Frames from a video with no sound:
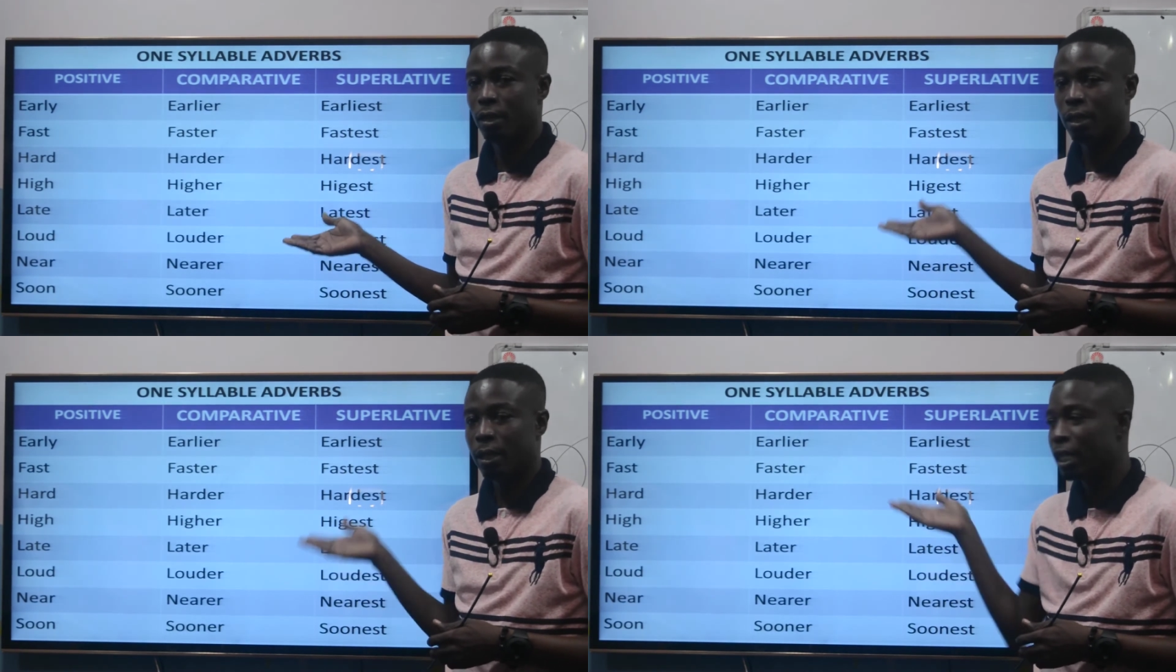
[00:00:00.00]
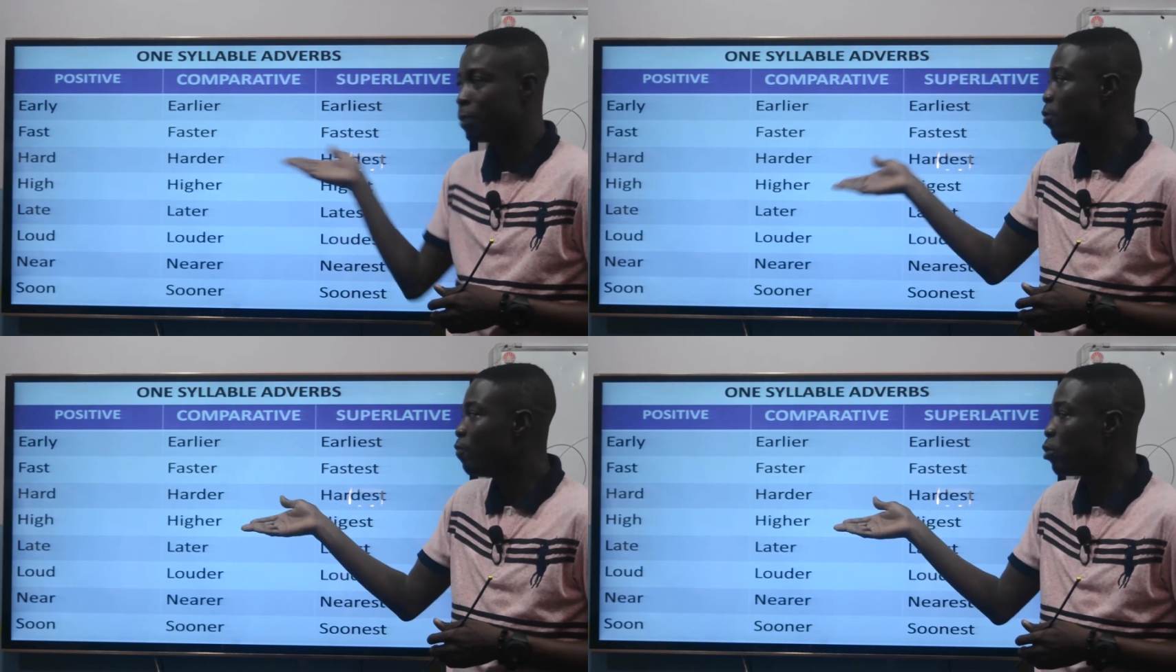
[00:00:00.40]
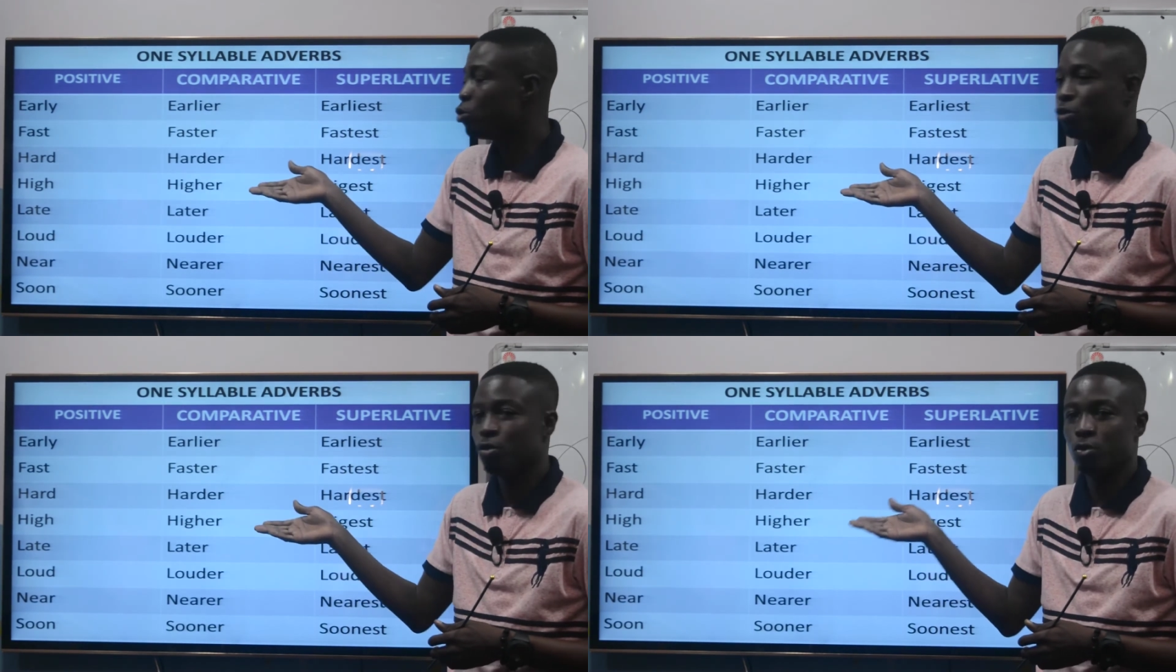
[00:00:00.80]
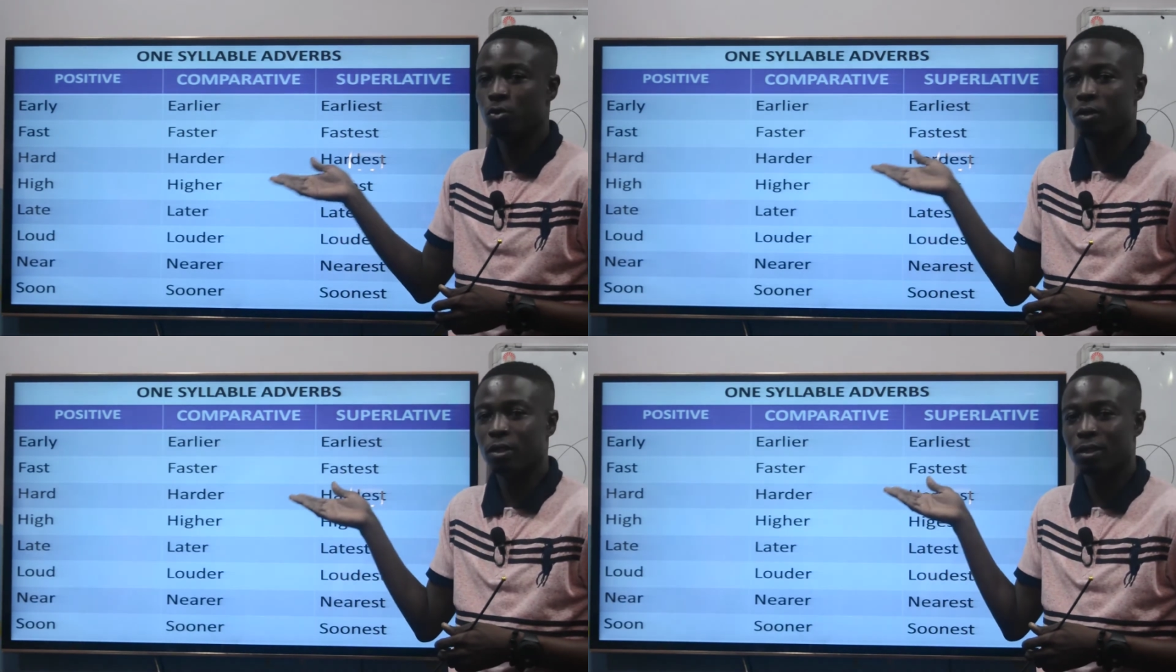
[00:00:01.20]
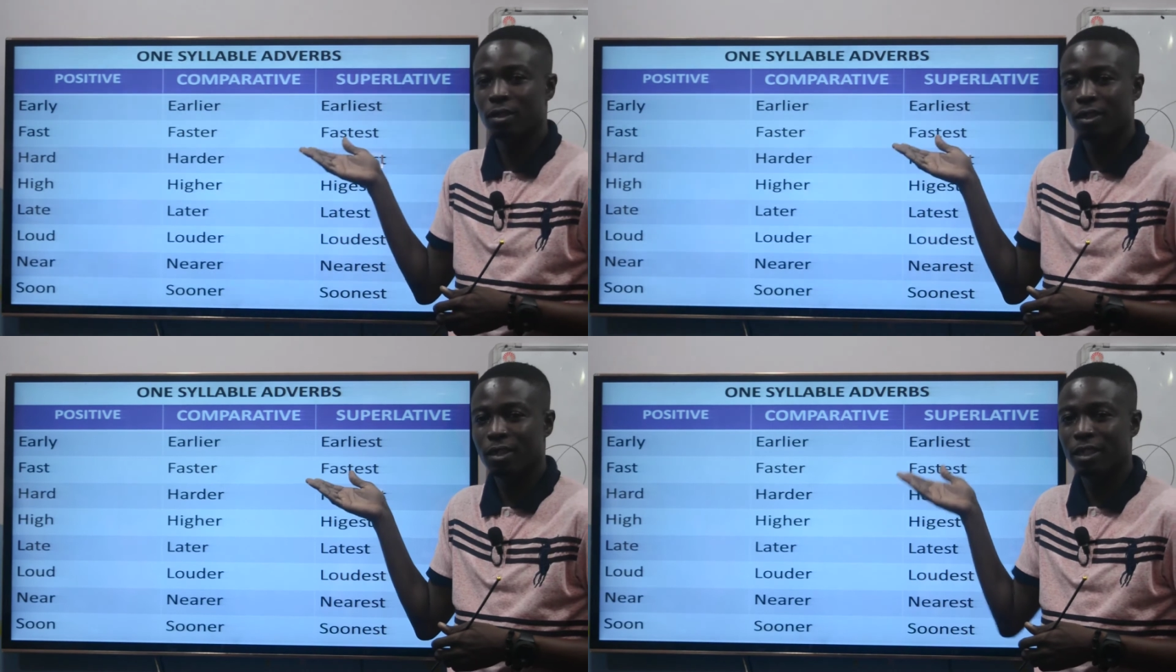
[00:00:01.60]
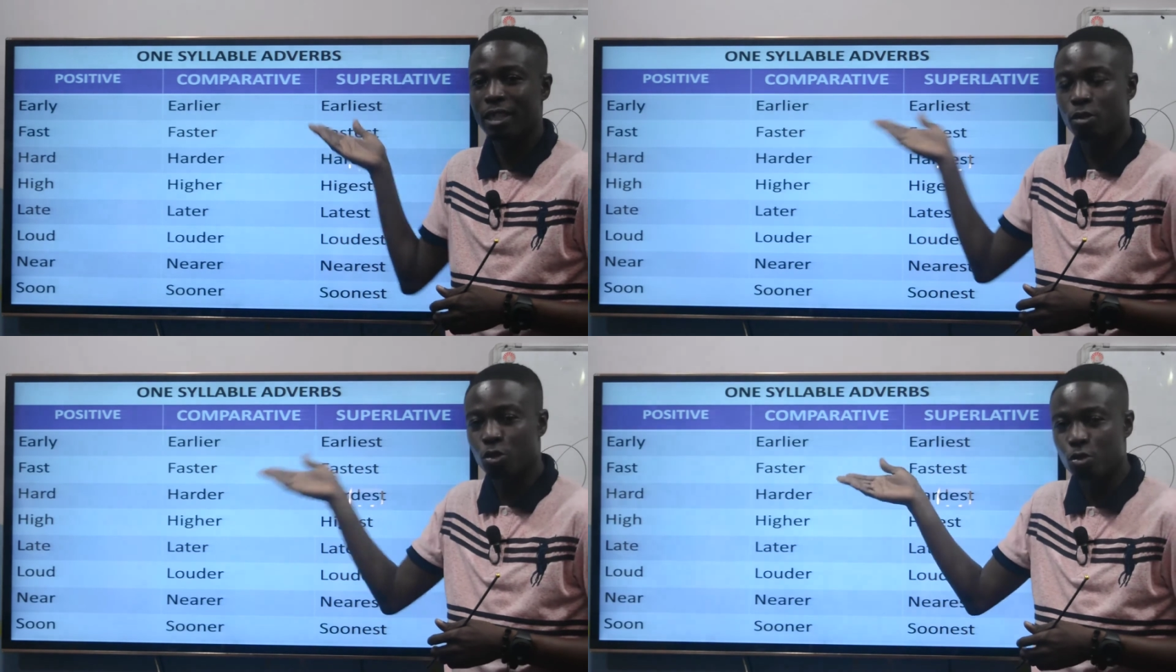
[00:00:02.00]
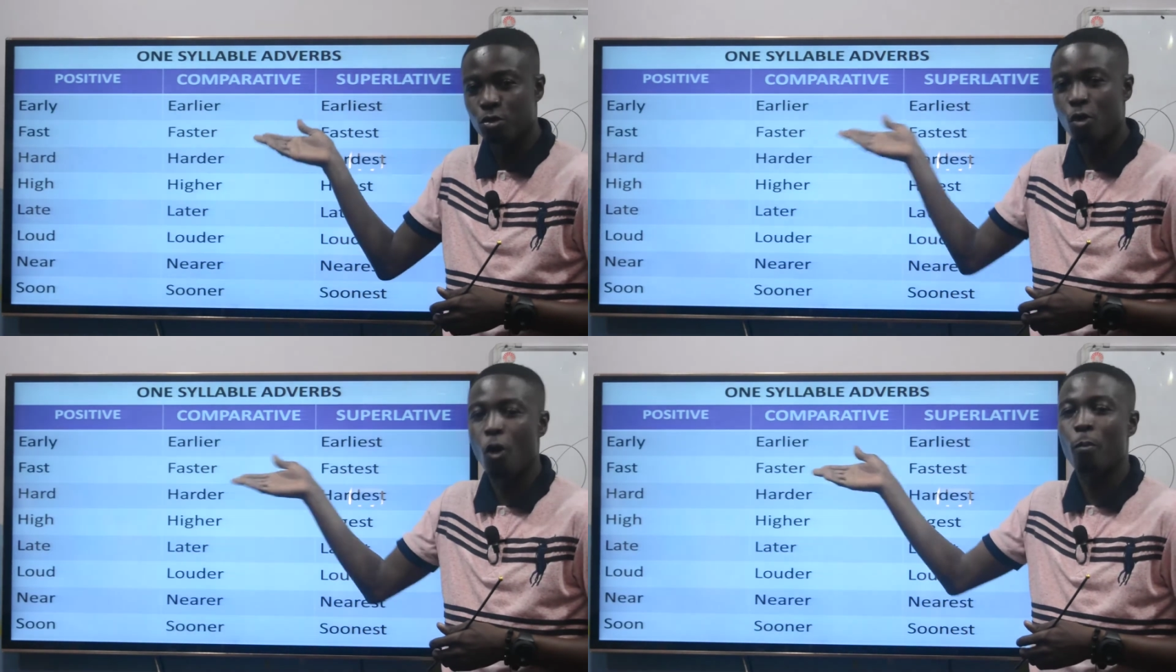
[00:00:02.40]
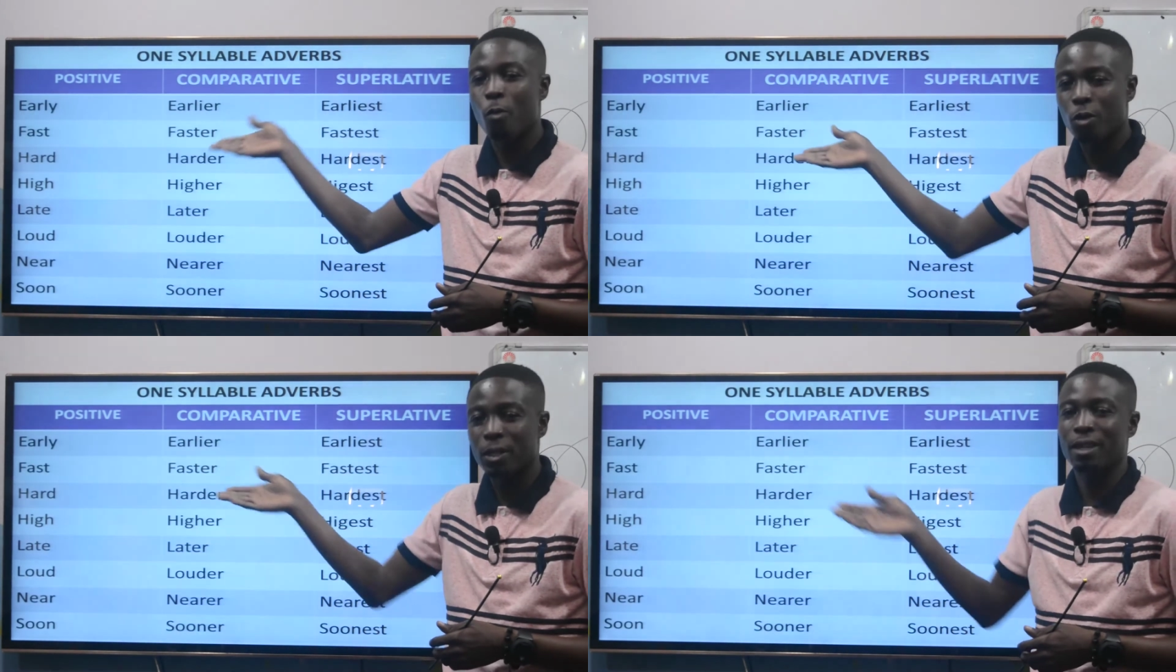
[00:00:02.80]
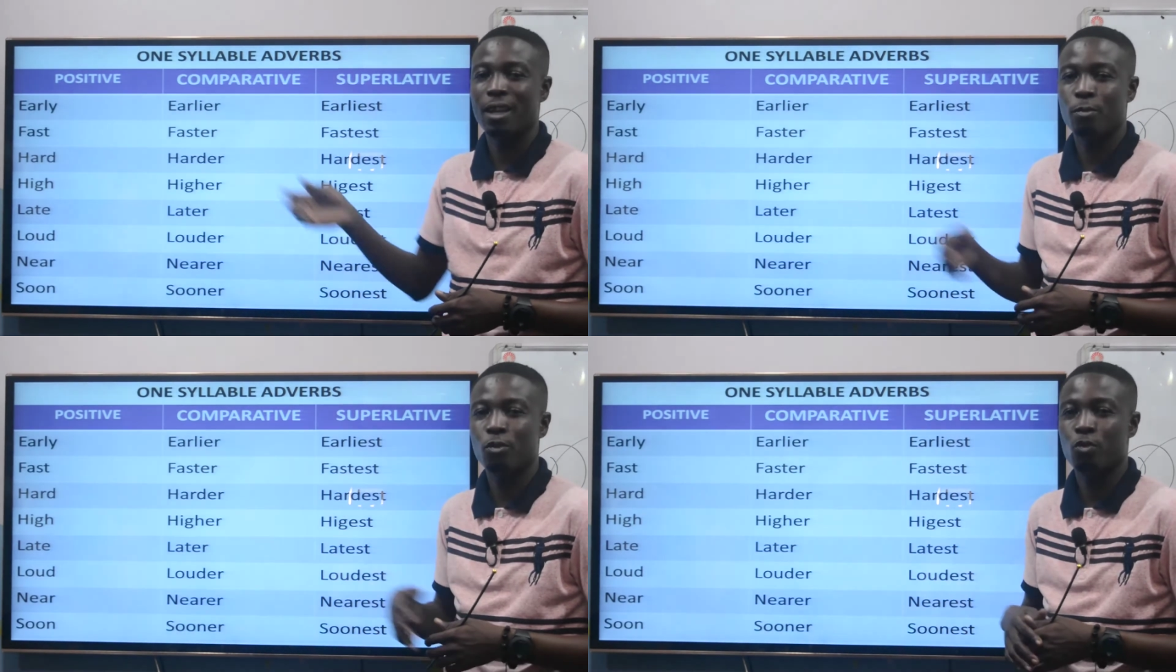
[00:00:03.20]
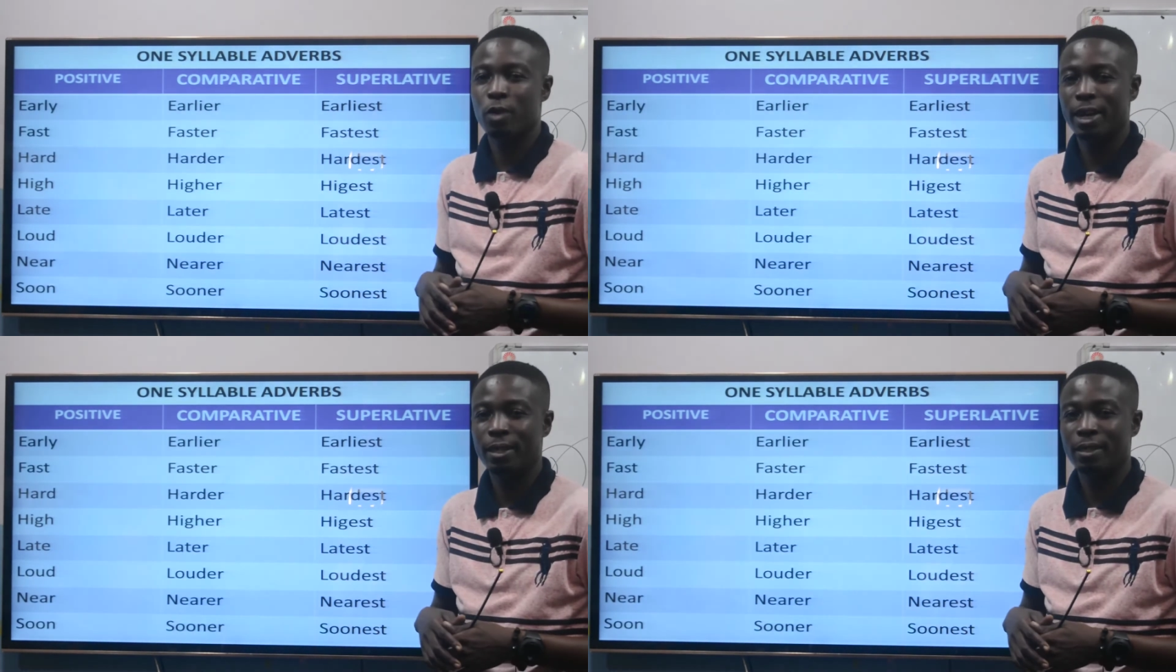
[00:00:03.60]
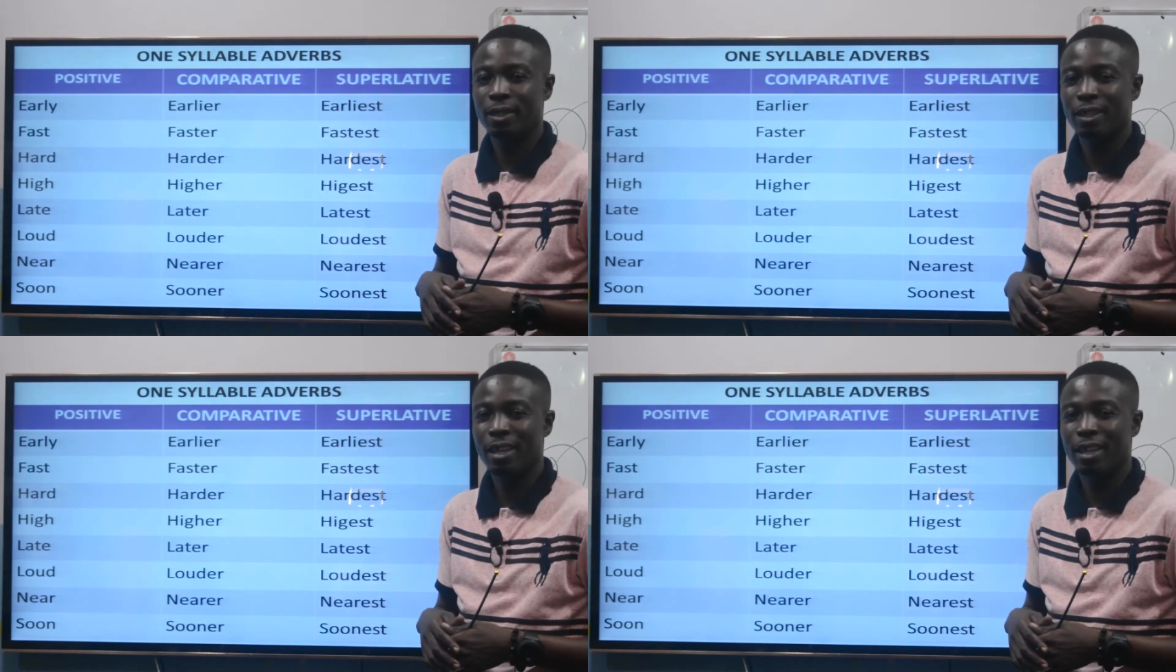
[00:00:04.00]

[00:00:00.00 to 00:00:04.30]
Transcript: Let's move on to the 2 or more syllable words